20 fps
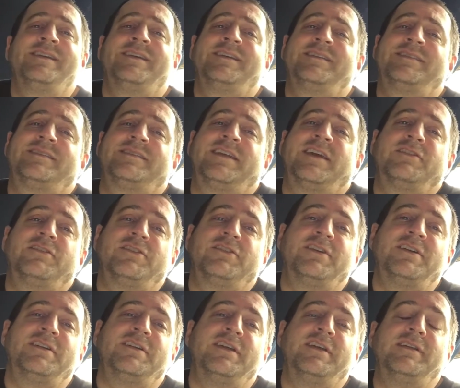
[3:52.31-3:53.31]
It's not
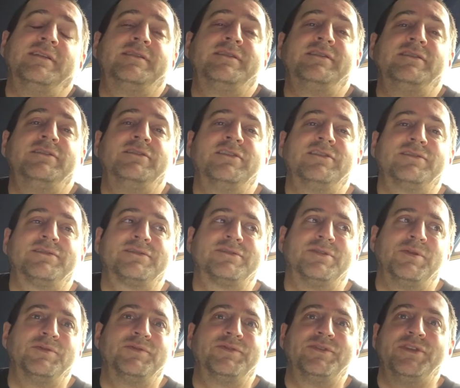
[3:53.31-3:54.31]
good to just
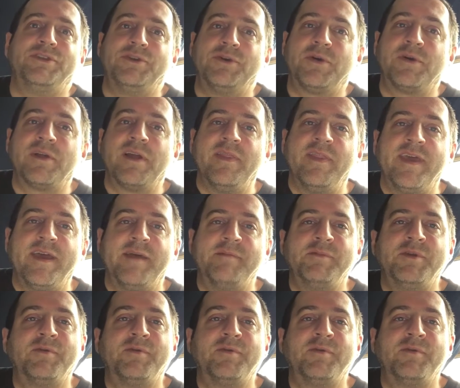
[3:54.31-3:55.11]
close the door on them.